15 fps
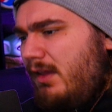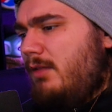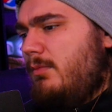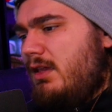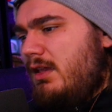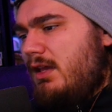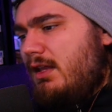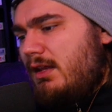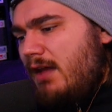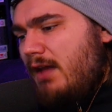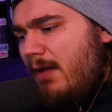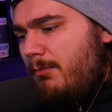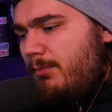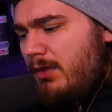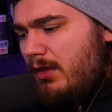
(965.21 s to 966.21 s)
me in and
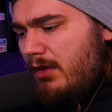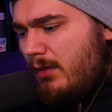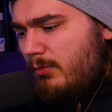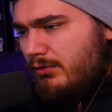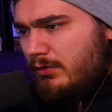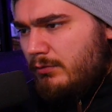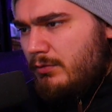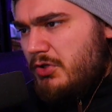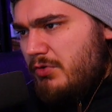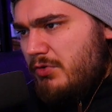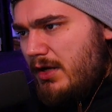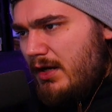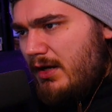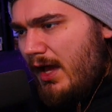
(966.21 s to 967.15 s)
not being able to retreat.